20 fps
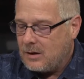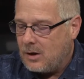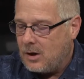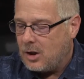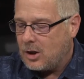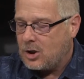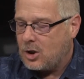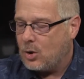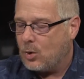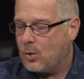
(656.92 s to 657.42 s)

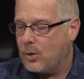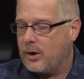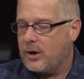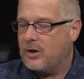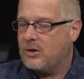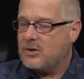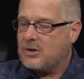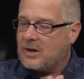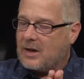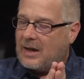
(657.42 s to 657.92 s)

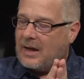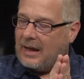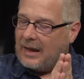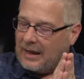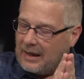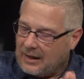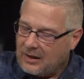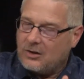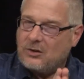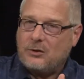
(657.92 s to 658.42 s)
according to
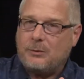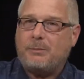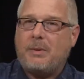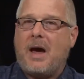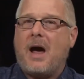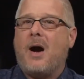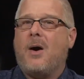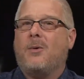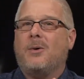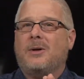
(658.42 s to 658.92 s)
his
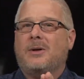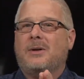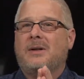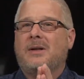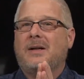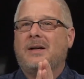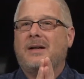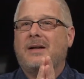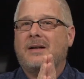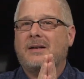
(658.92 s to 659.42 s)
power
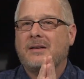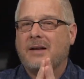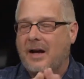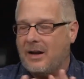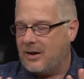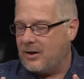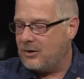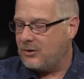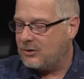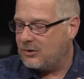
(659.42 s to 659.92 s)

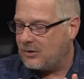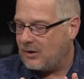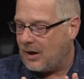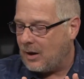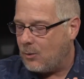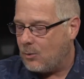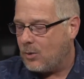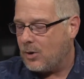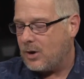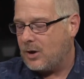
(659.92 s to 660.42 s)
that is
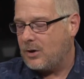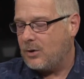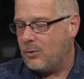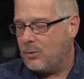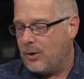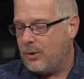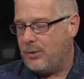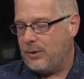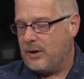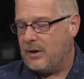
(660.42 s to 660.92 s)
at work
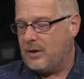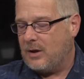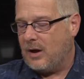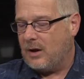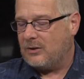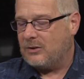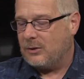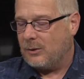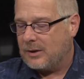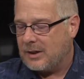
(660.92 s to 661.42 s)
within
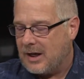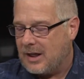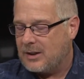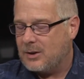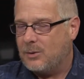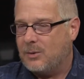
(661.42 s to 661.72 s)
us. So, in other